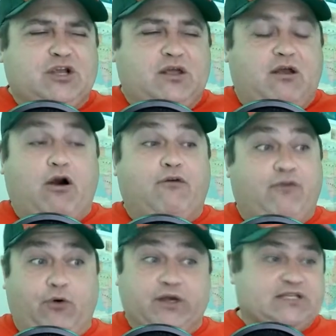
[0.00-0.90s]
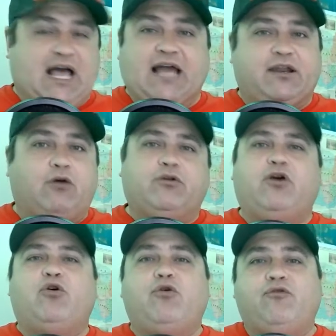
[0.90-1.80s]
Her voice. I don't
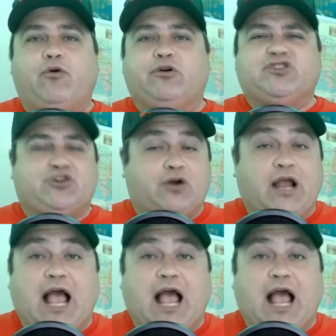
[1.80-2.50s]
know who voiced her.